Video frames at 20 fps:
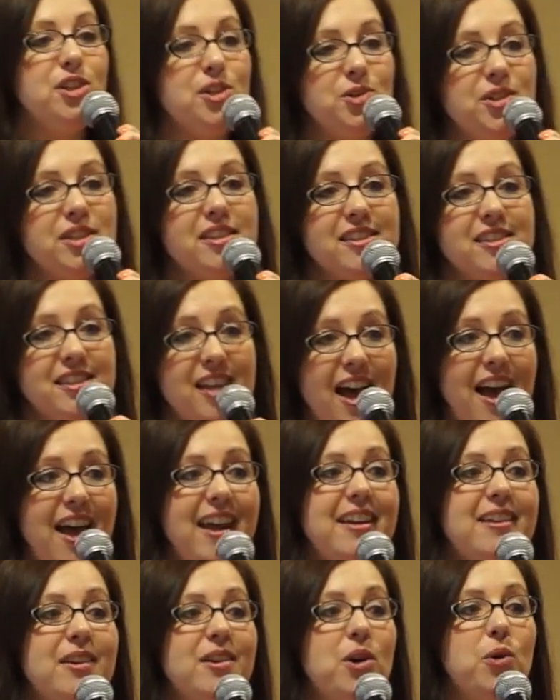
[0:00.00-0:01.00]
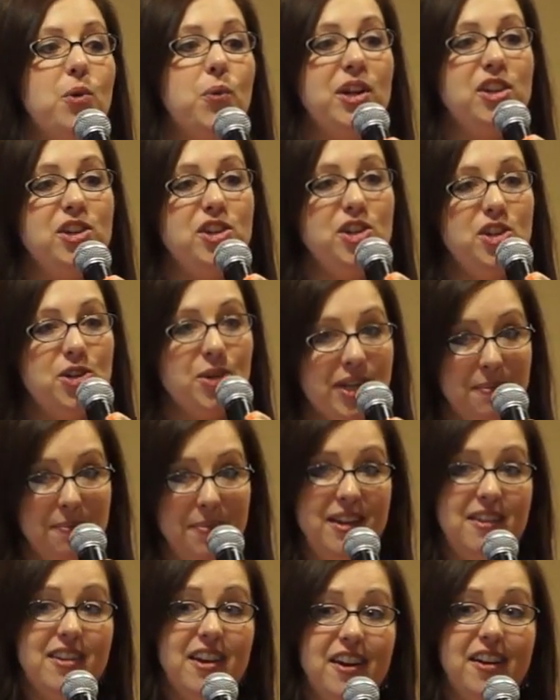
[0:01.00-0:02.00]
You decide when you can
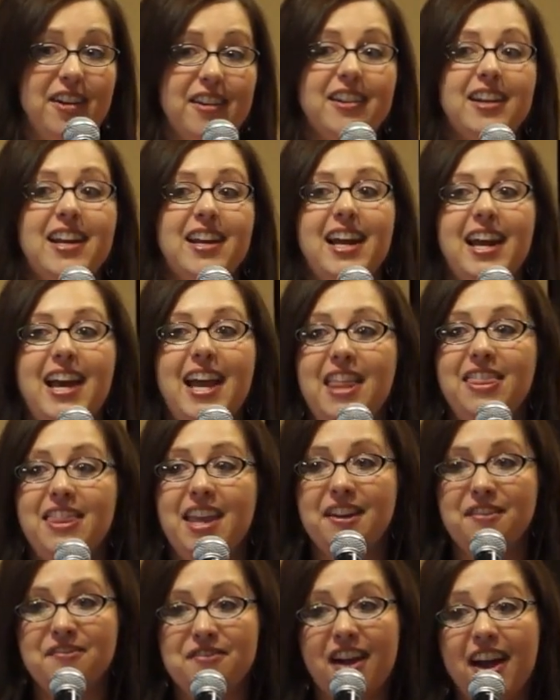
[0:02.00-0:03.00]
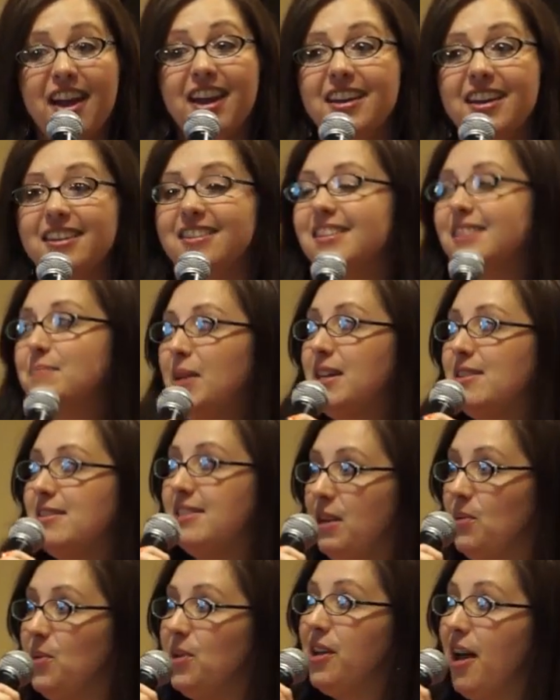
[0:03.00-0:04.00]
be there and then invite, because
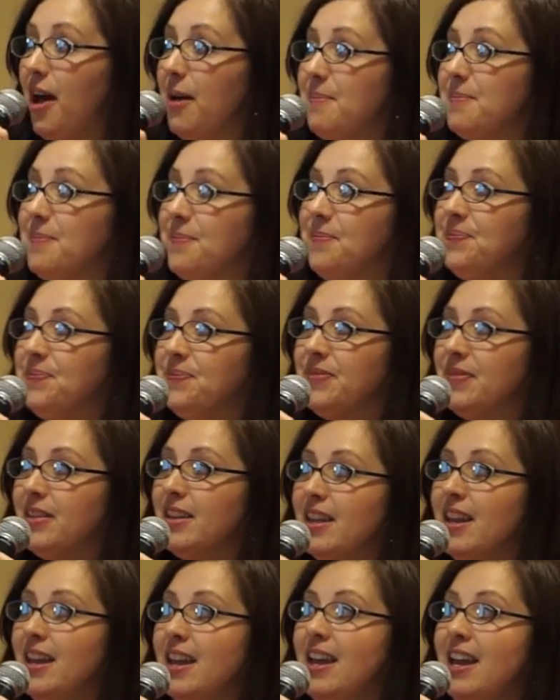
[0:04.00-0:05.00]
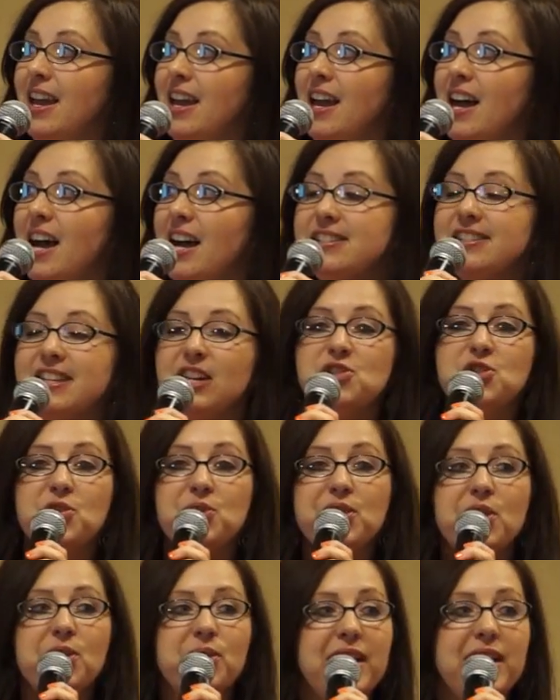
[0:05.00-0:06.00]
they will come. A
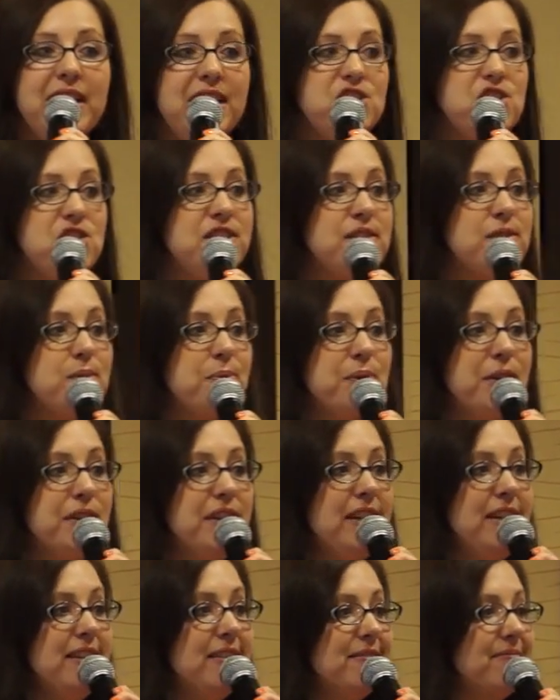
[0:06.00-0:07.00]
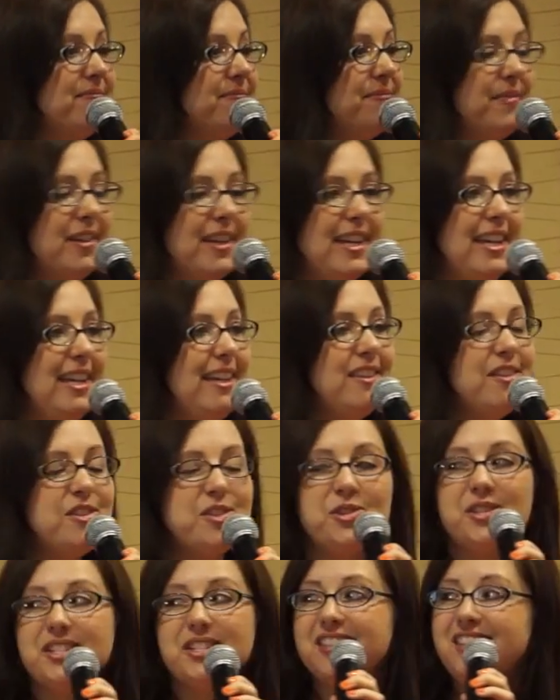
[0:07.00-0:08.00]
central location is really key.
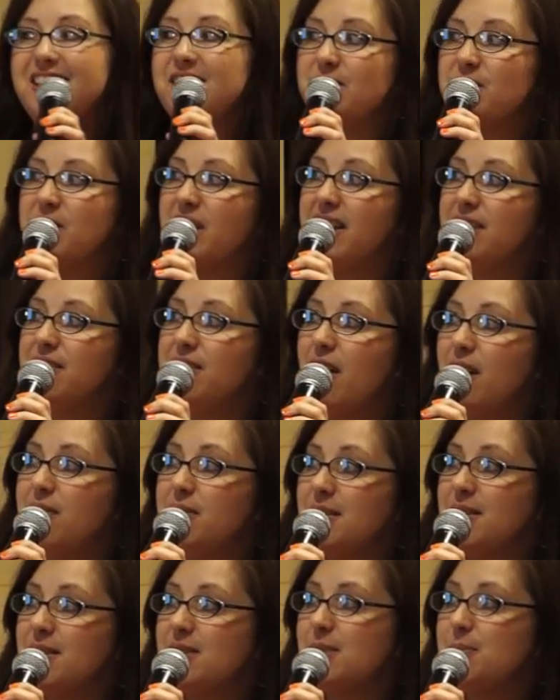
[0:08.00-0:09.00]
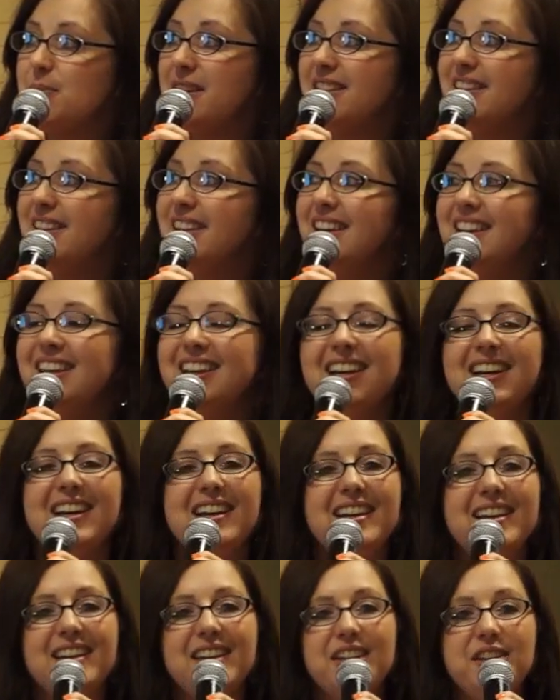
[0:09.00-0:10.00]
These are kind of obvious, but
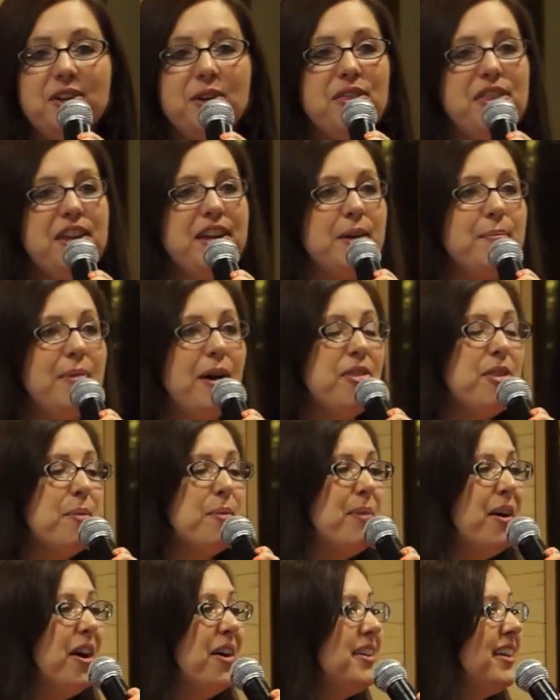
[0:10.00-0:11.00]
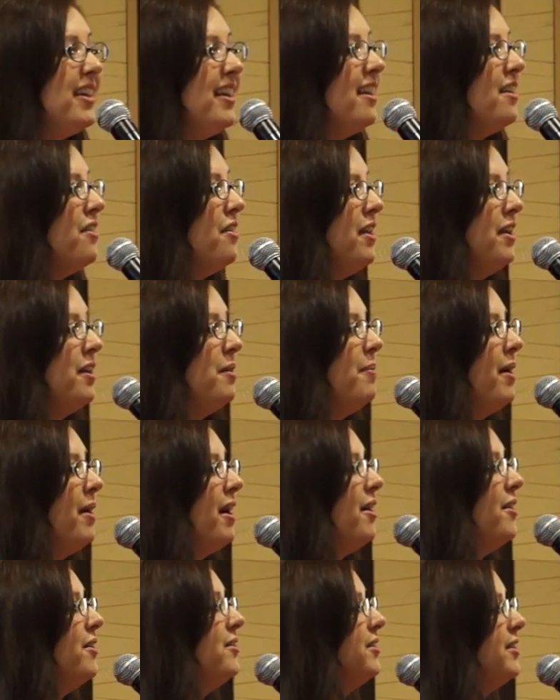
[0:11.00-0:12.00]
you know, think about the parking. Think
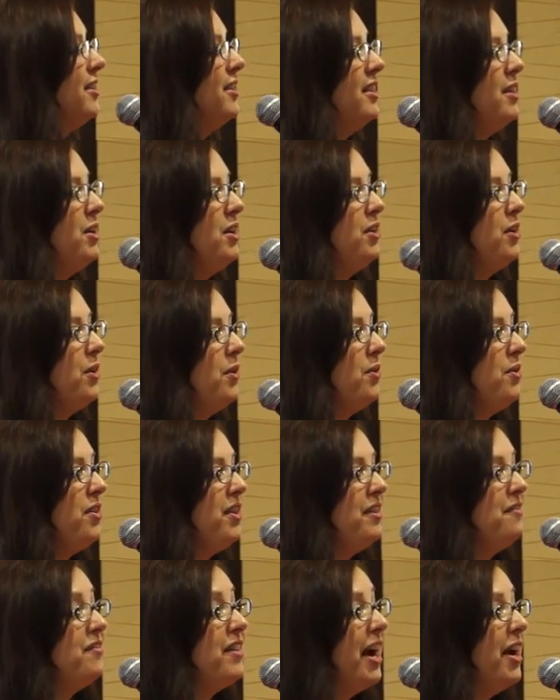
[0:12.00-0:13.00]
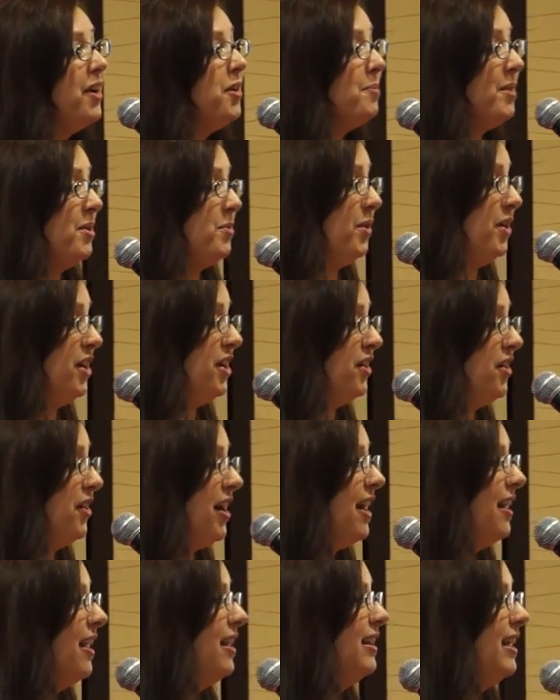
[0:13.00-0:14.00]
about, you know, the environment where you're
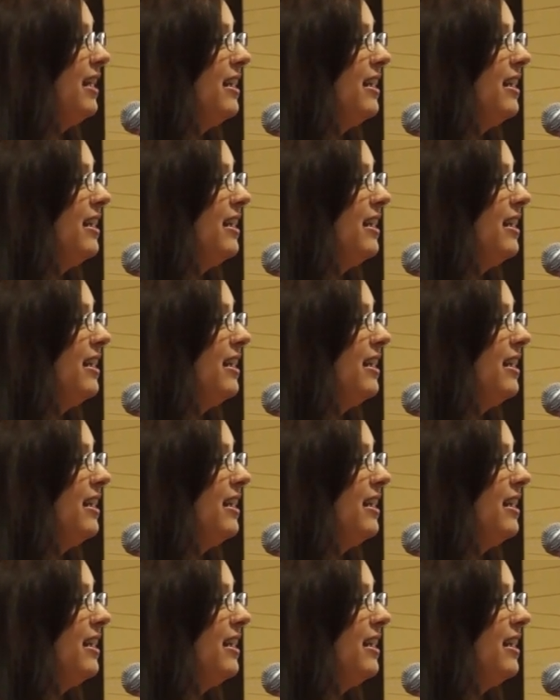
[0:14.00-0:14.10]
at.